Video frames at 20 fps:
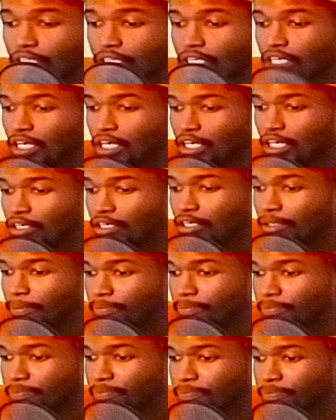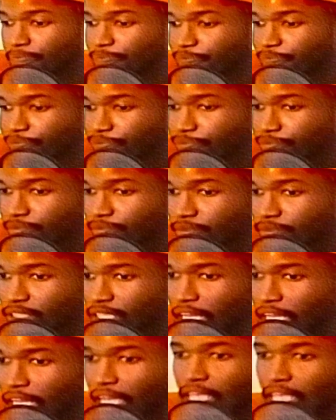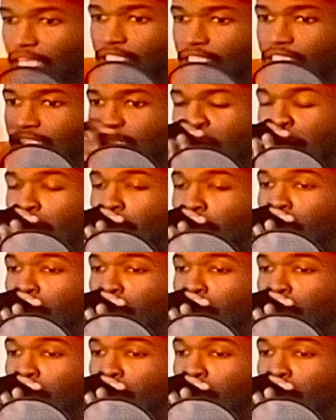And stop,